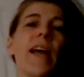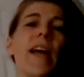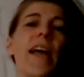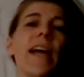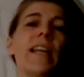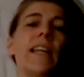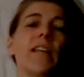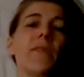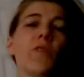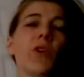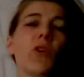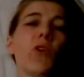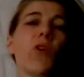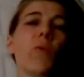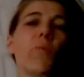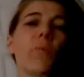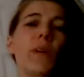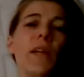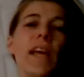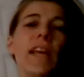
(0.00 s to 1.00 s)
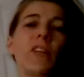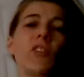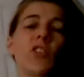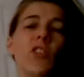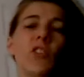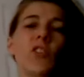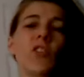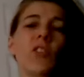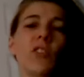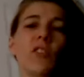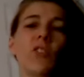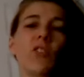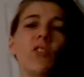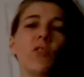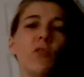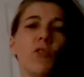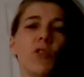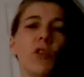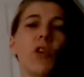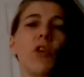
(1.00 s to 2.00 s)
any of the combinations that the
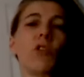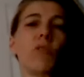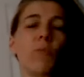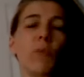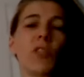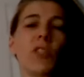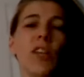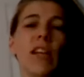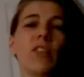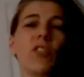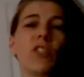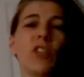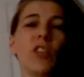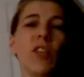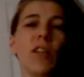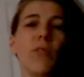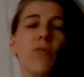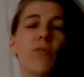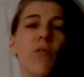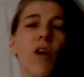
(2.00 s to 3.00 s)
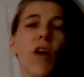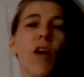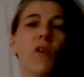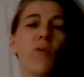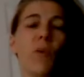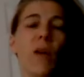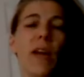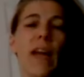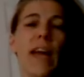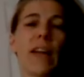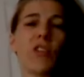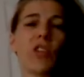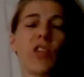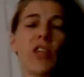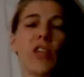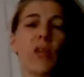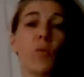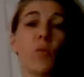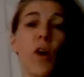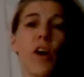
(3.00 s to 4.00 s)
children could potentially throw will
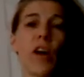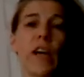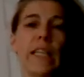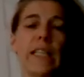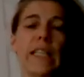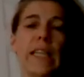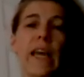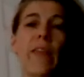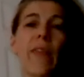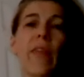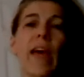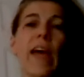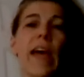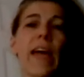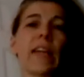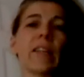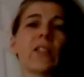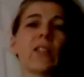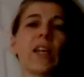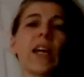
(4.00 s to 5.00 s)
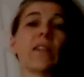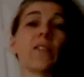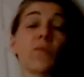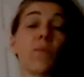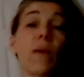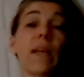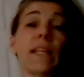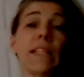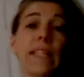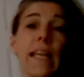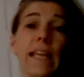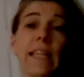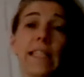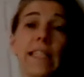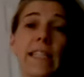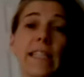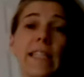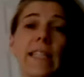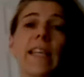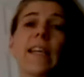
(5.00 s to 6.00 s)
actually work together and make
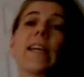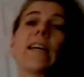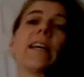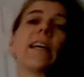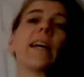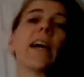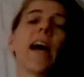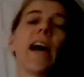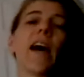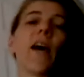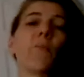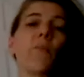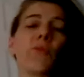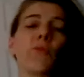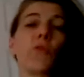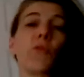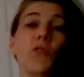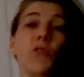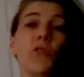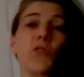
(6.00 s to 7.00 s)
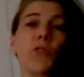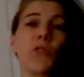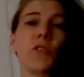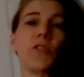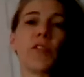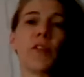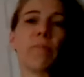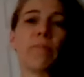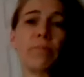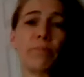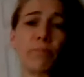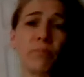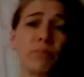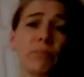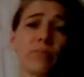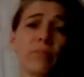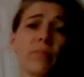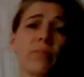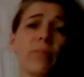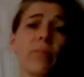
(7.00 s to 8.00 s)
sense before you use them.
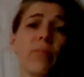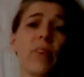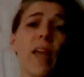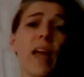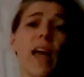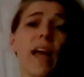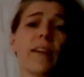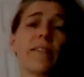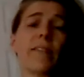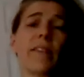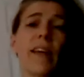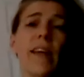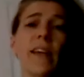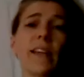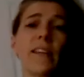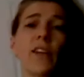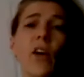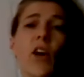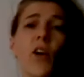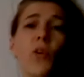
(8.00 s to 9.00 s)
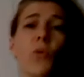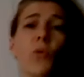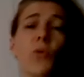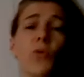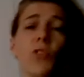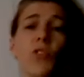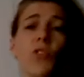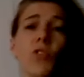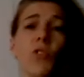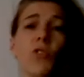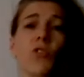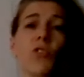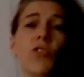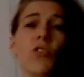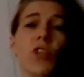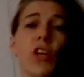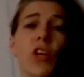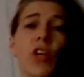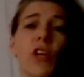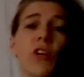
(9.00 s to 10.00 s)
And then all the children
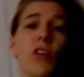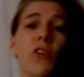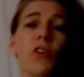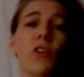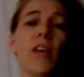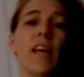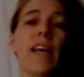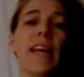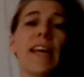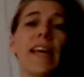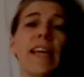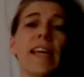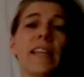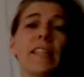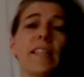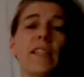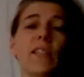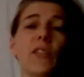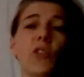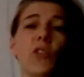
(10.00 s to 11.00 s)
do is